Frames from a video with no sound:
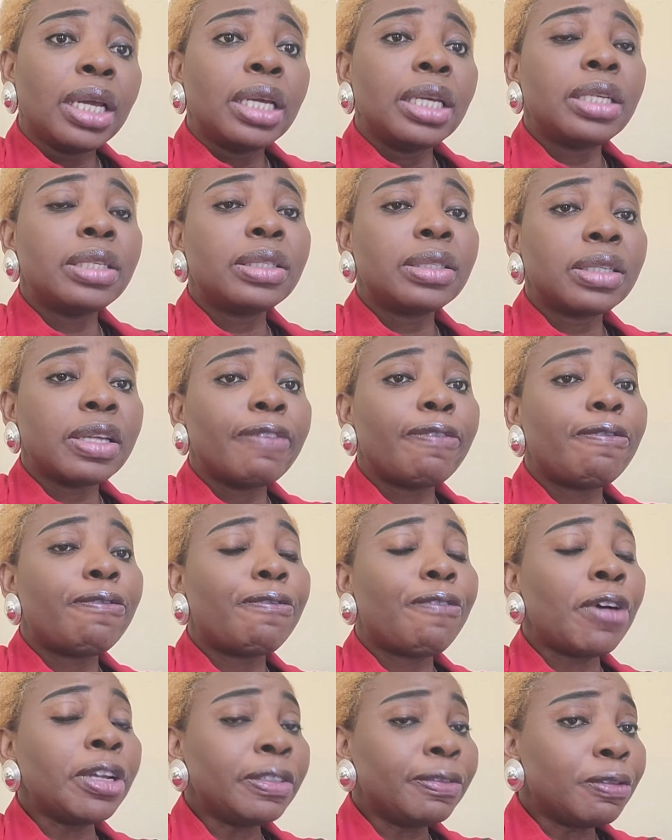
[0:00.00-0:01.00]
is a
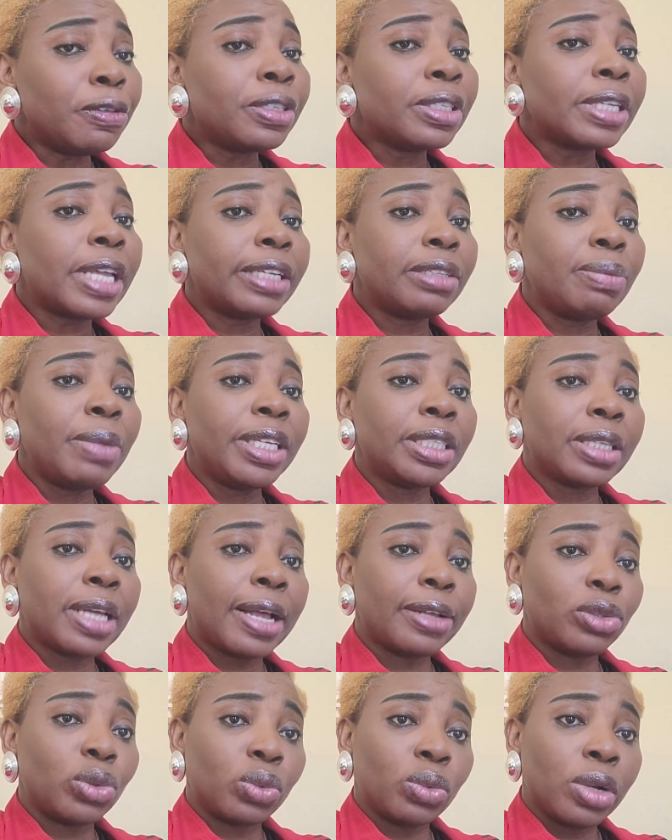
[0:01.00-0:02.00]
forceful statement
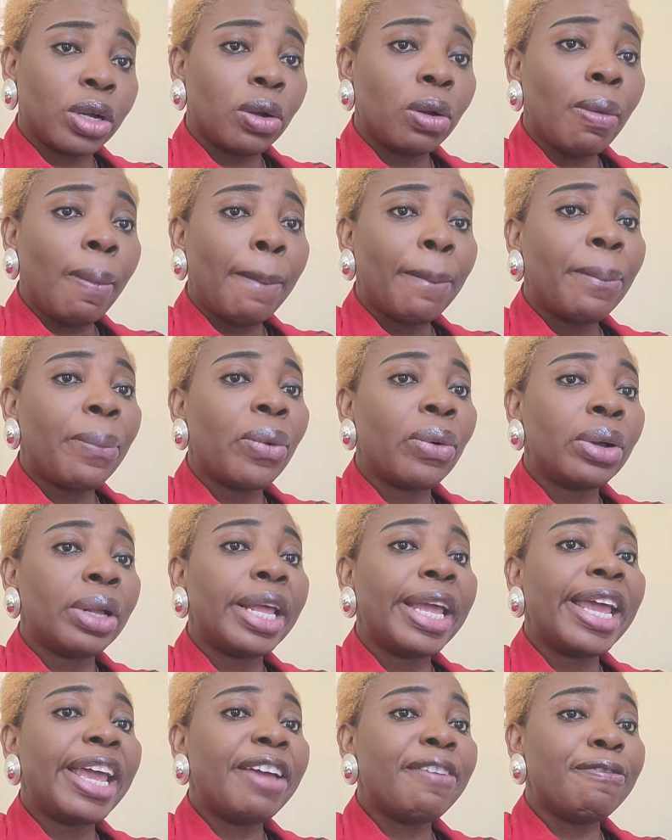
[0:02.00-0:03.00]
as well,
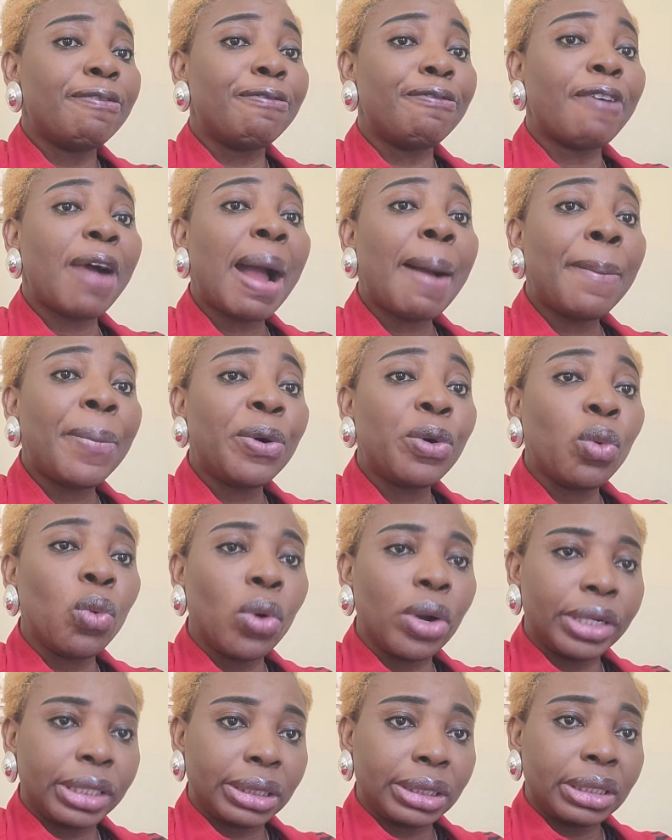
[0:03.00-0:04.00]
but a verbal
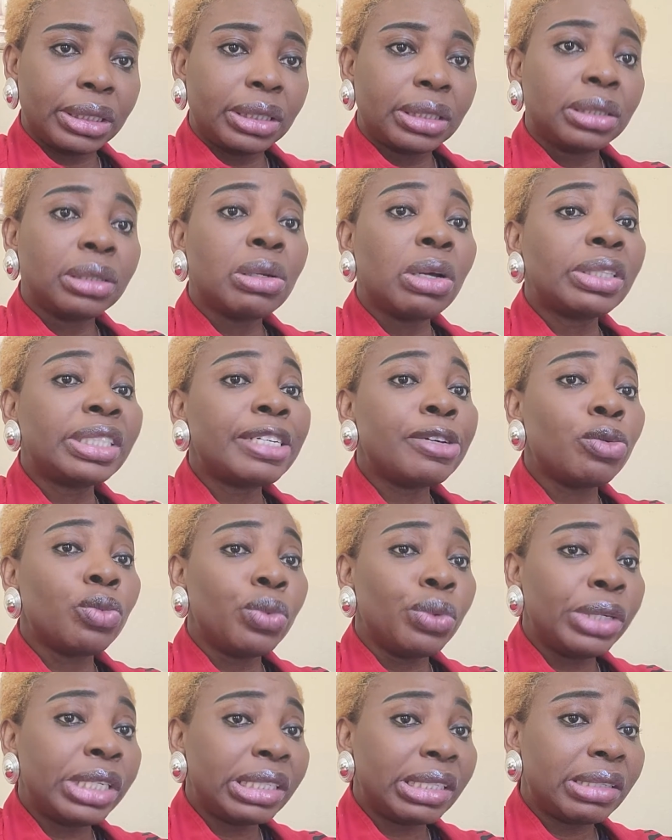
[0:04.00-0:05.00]
one, not a
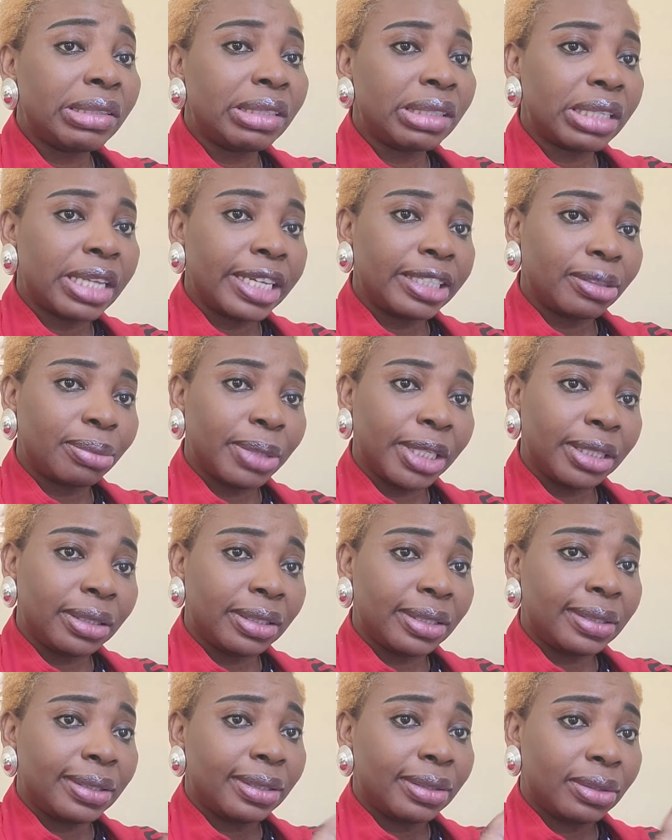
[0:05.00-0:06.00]
written statement.